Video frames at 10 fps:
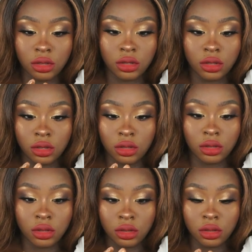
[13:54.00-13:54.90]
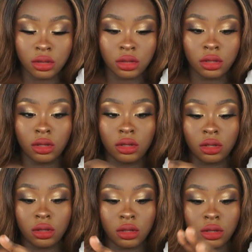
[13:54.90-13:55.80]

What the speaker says: (no one is talking)